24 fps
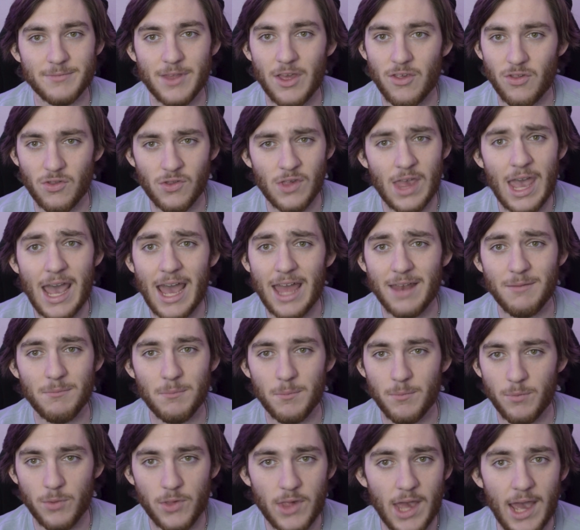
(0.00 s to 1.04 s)
A sad,
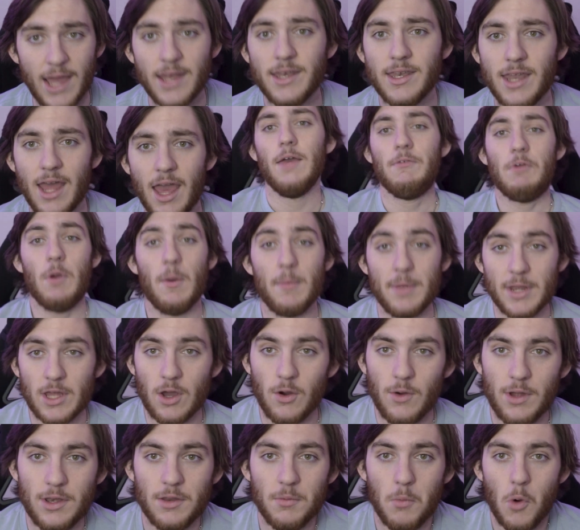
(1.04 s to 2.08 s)
sad day. If you want me to
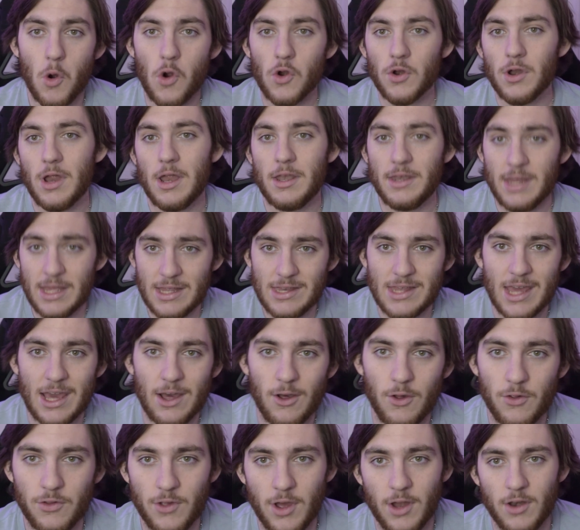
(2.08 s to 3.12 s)
go into more
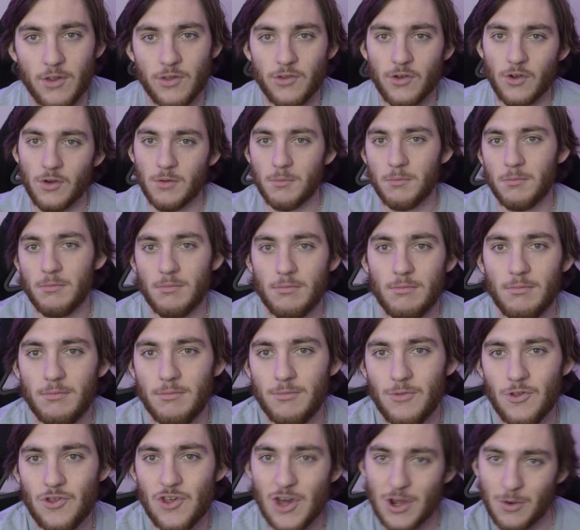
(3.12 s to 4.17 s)
details on a certain
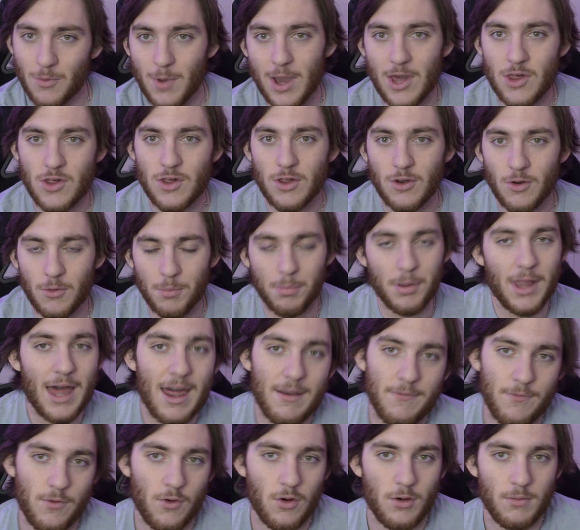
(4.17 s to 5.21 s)
generation or
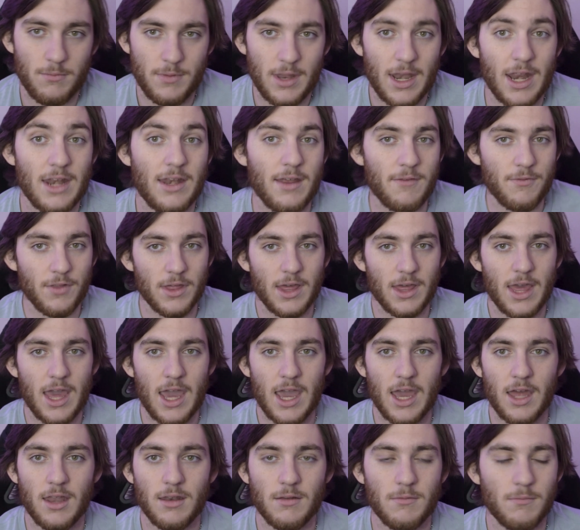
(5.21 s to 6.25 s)
platform, then I definitely
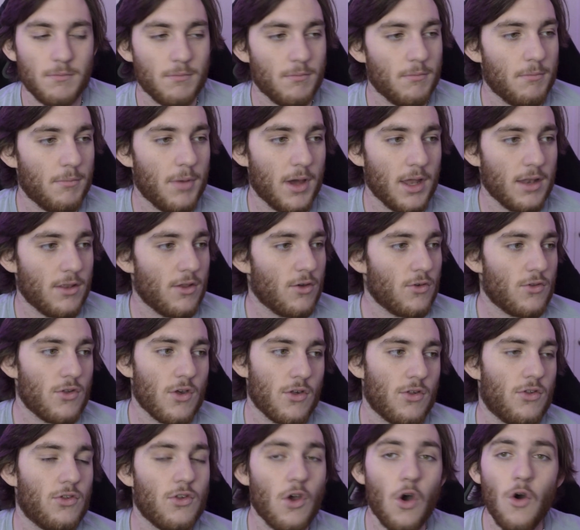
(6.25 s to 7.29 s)
can. But there's
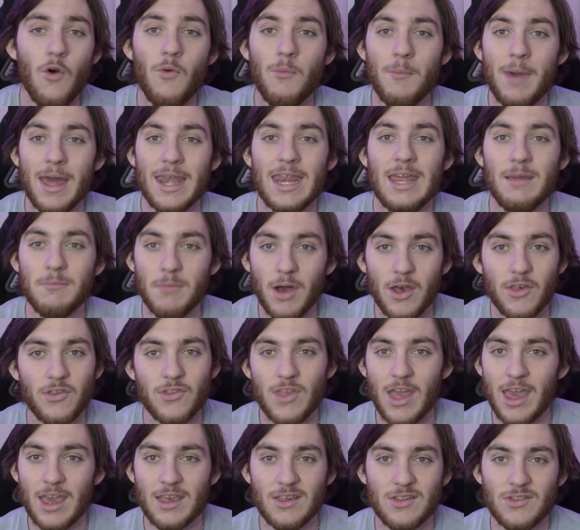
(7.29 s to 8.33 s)
just so many
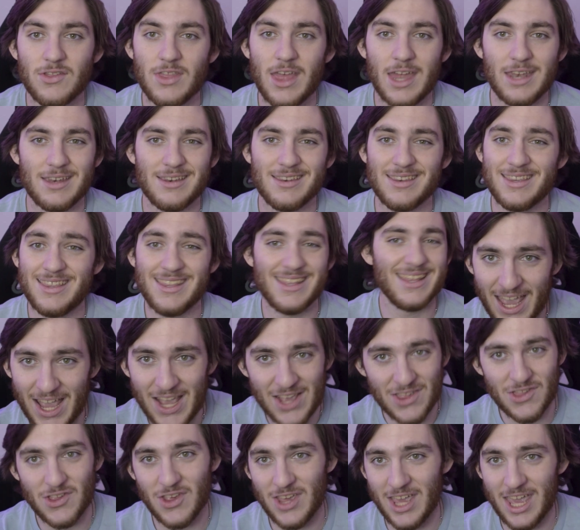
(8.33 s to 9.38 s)
Mustangs that
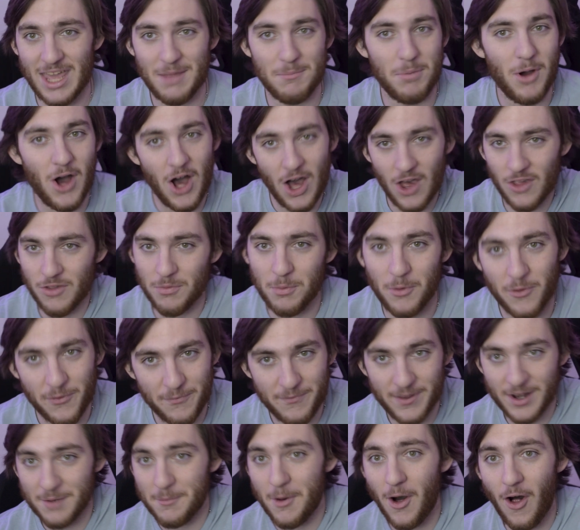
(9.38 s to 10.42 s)
it's impossible to
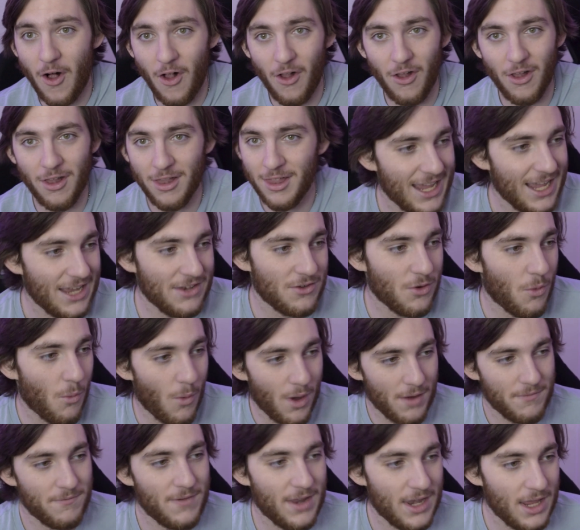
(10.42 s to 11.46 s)
fit them all into
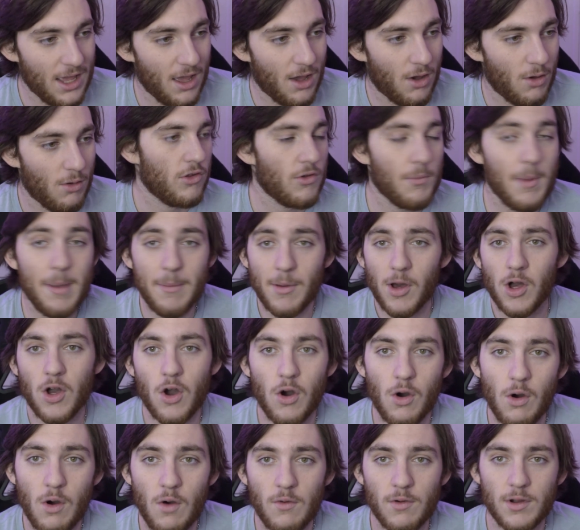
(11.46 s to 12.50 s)
one video. So maybe I'll
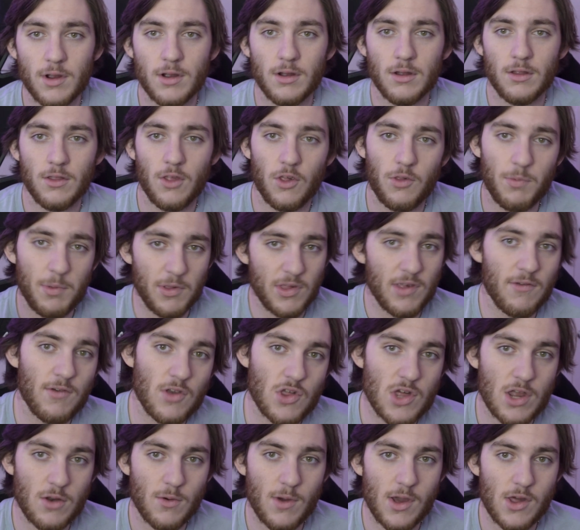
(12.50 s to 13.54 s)
go over the specific
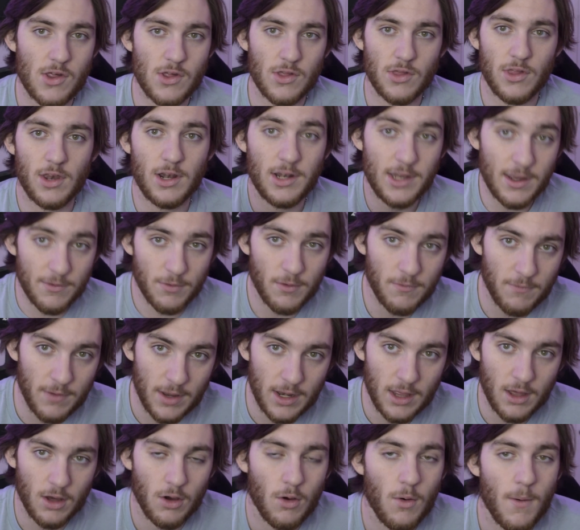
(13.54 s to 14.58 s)
generations in a different
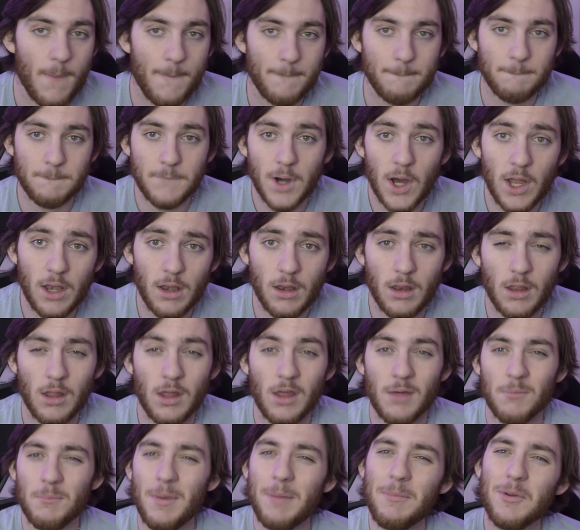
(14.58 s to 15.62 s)
video. But
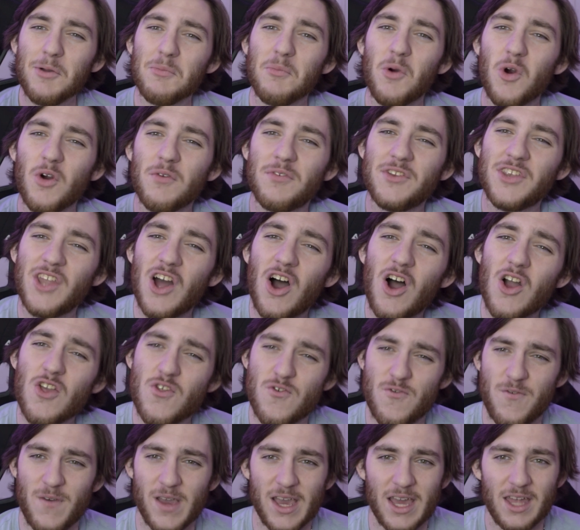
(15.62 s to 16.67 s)
maybe you're more of a
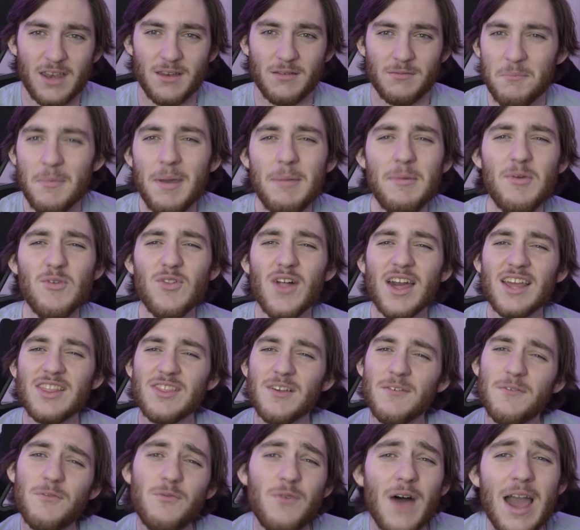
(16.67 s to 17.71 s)
Dodge fan. Maybe you like
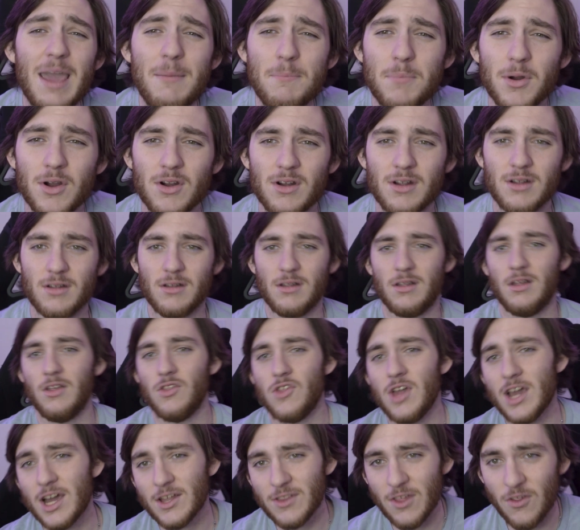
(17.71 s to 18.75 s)
the Viper.
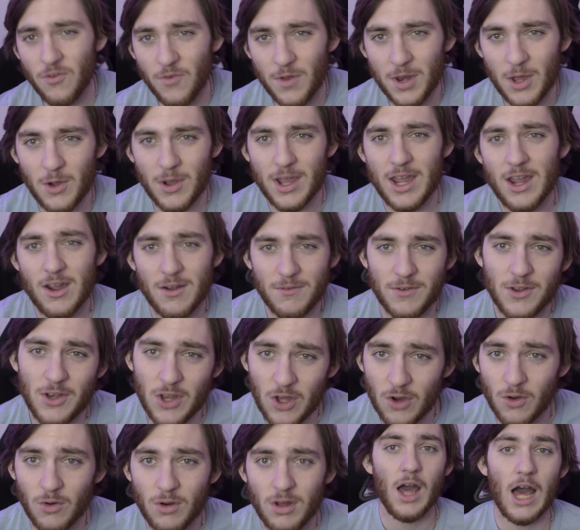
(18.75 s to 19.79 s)
Check out this video here if you
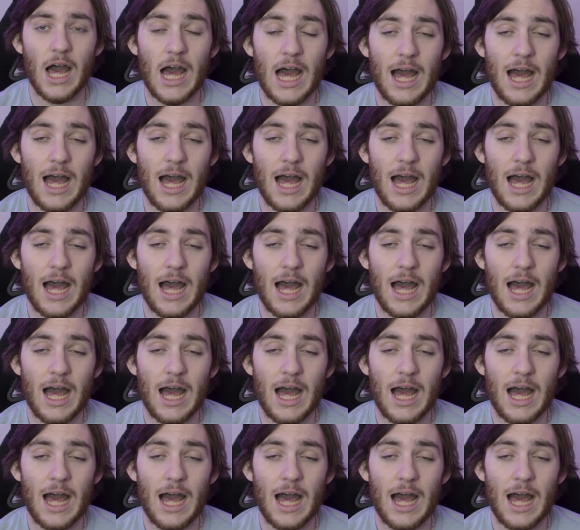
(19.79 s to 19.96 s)
do.